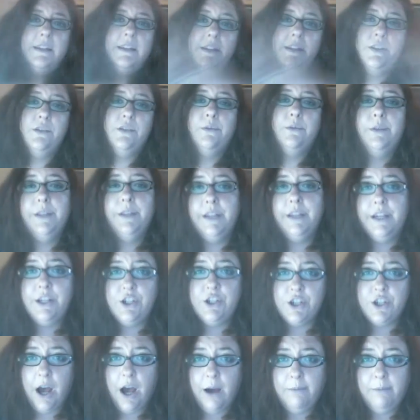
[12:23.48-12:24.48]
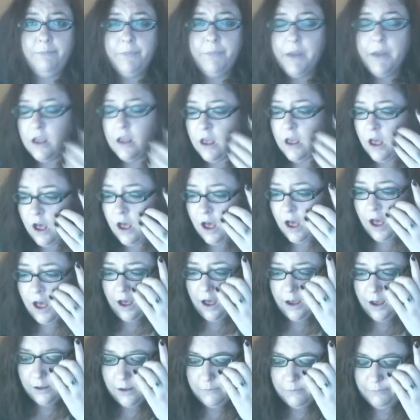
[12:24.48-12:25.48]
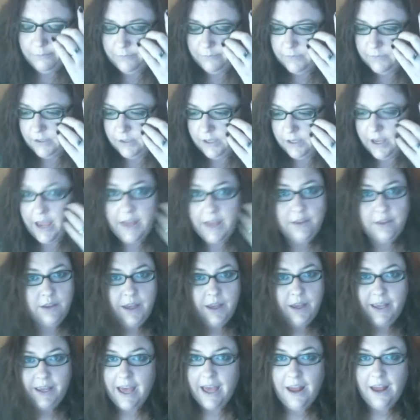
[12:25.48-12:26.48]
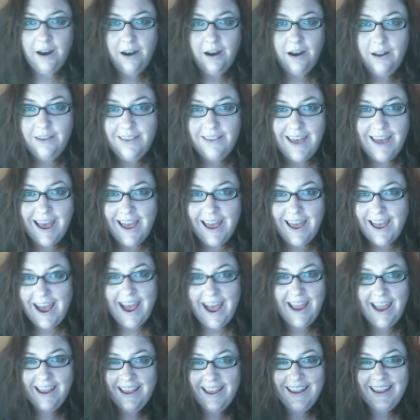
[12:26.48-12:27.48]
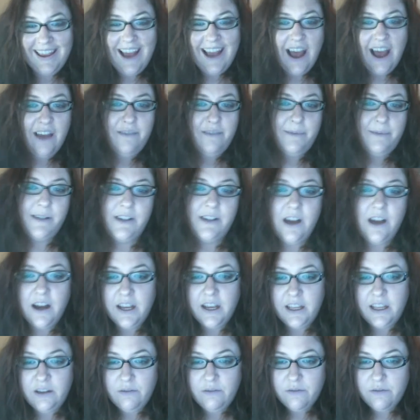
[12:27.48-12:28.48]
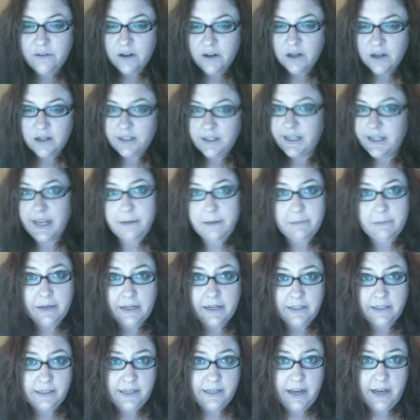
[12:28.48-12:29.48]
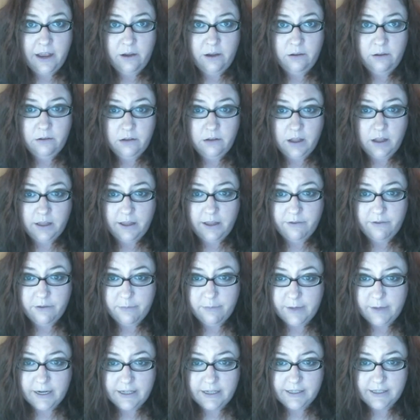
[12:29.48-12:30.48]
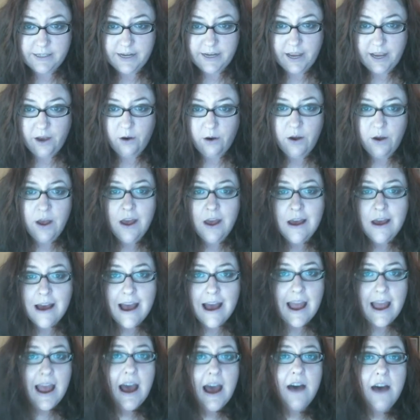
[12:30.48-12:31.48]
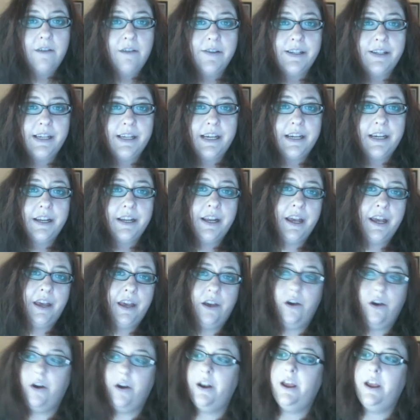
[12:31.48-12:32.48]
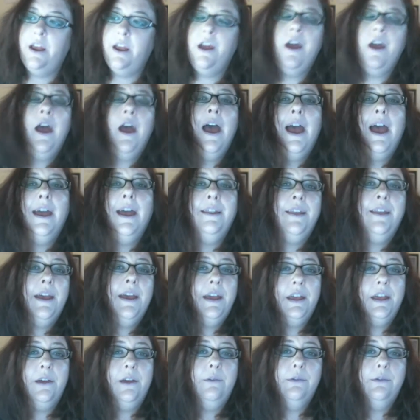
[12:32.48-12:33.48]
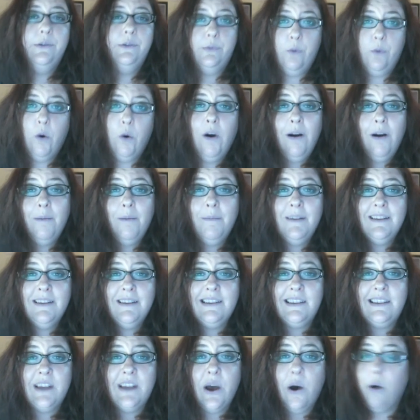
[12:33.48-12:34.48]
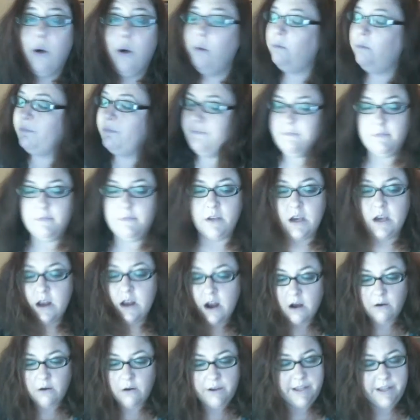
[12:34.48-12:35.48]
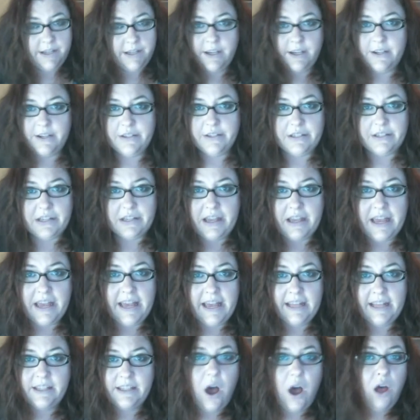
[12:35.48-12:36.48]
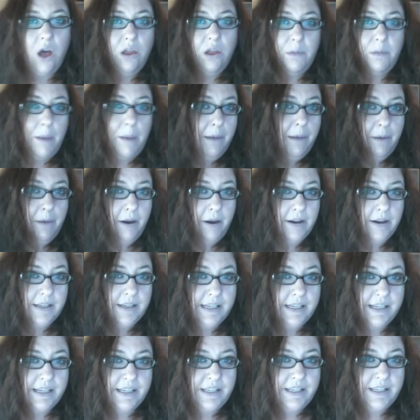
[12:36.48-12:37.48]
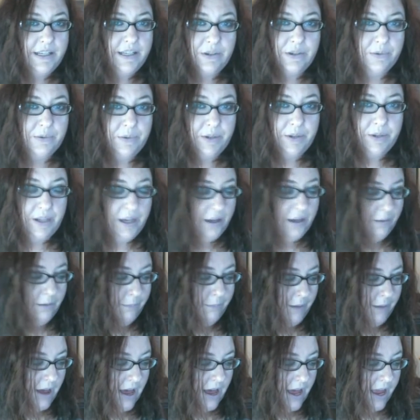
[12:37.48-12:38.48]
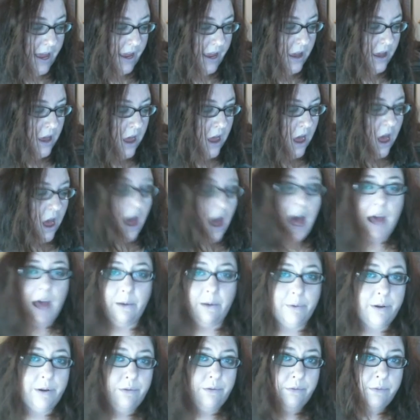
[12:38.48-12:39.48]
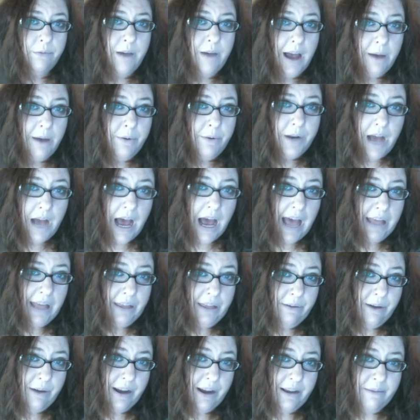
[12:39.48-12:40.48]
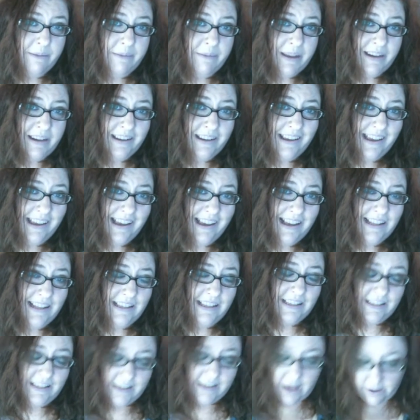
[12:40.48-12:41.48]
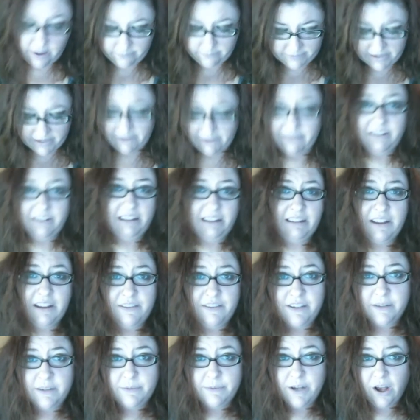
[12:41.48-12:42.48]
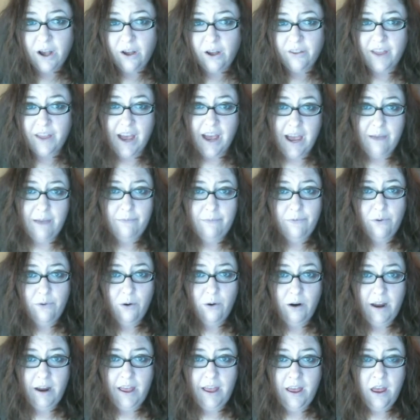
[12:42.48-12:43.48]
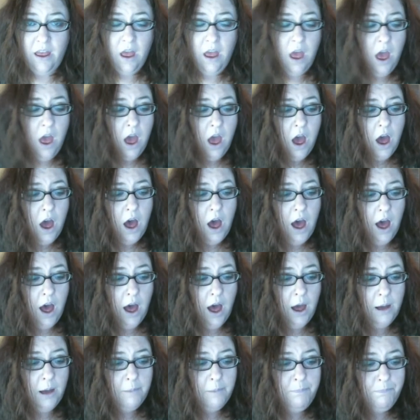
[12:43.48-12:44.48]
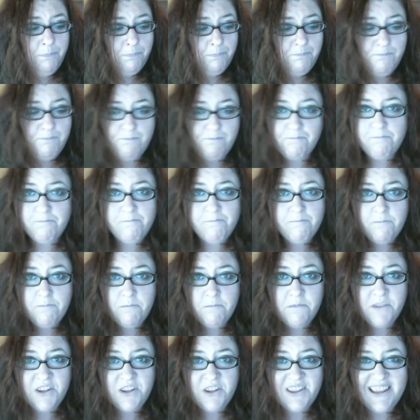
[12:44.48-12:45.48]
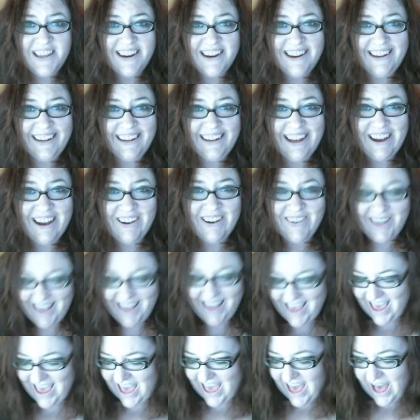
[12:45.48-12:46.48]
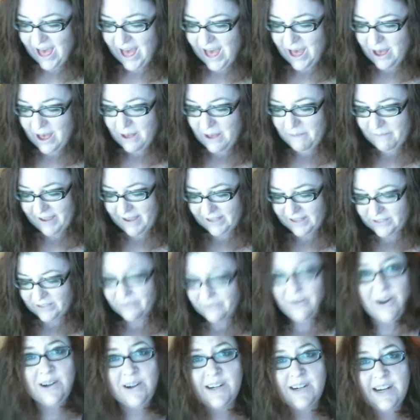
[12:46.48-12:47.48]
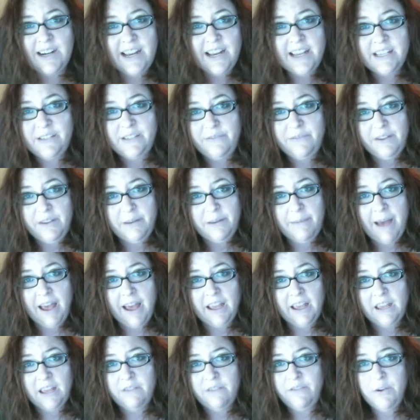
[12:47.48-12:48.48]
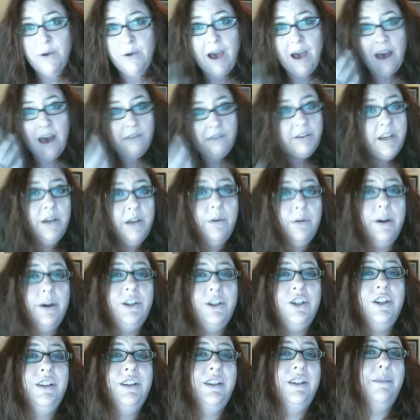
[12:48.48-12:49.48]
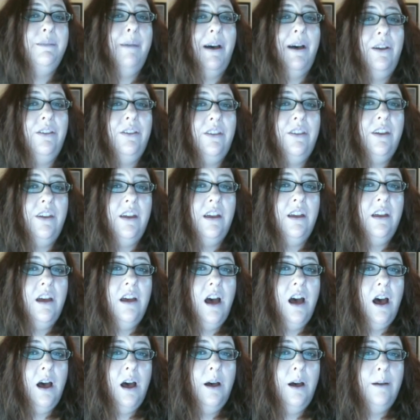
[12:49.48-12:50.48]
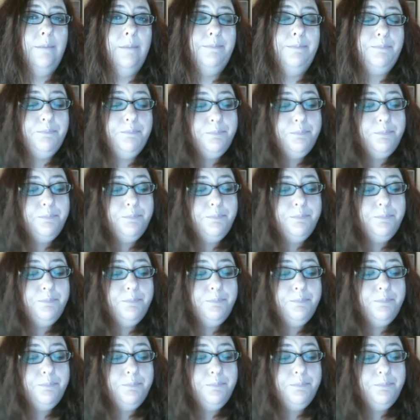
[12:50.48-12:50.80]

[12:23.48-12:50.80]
a really good job. Um, and again, that I, I've been talking for ten minutes now, eleven minutes now. I haven't taken a hit on it, and that hit was warm. So, you know, it does, it hits all of my boxes. It's a really good buy. I would, I would highly recommend it. It's, um, definitely lived up to all the hype for it. Um, So there you go. Um, as far as feedback, if you have any questions about the, um,